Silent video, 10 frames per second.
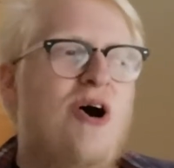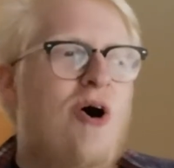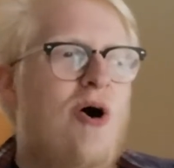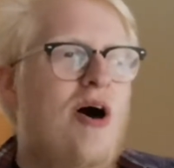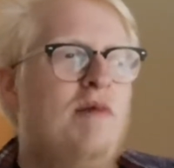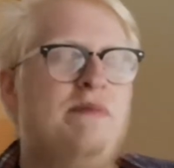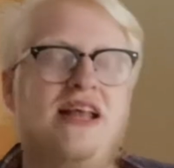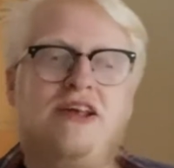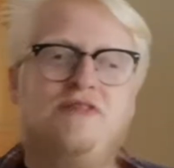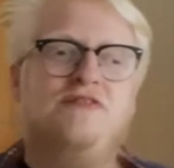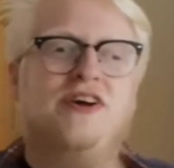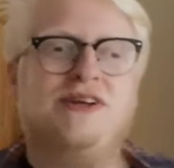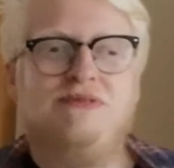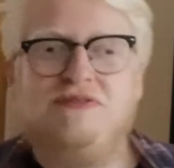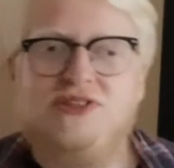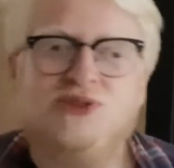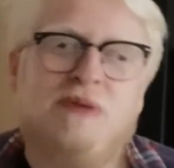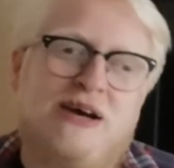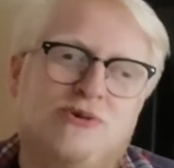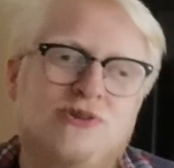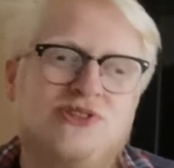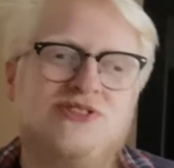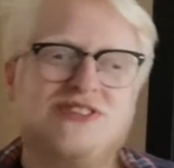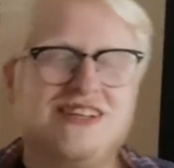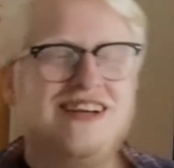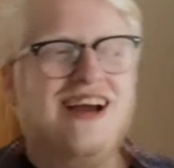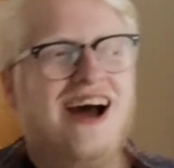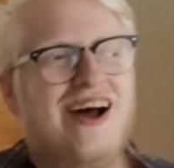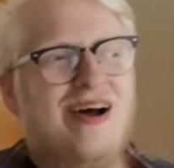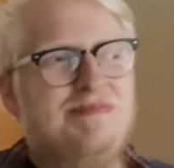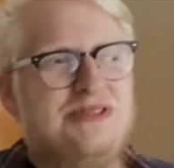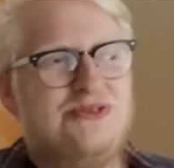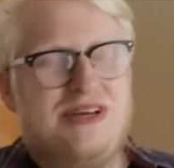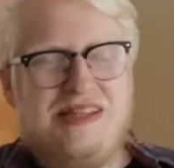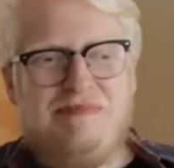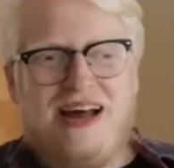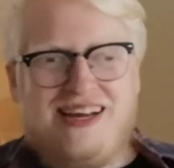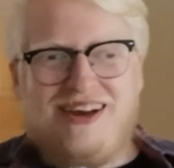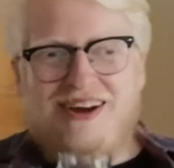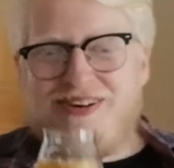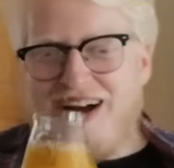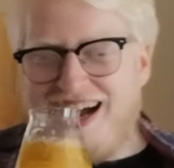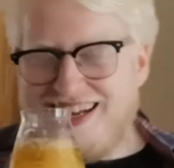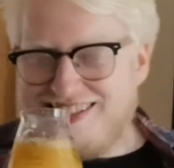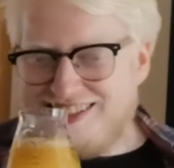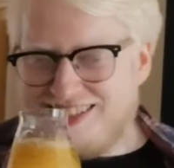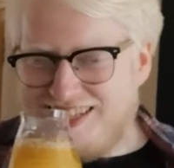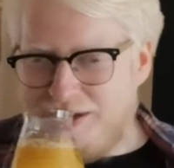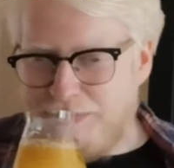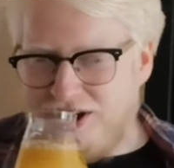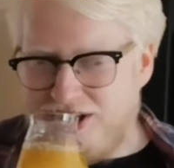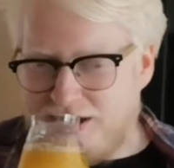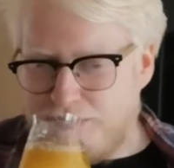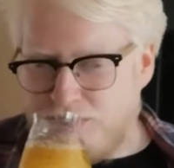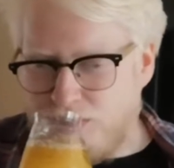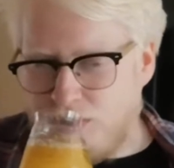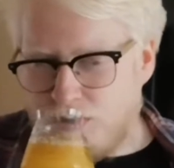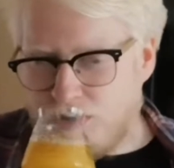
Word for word: or a pillow fight with a spouse between the mango and the pineapple.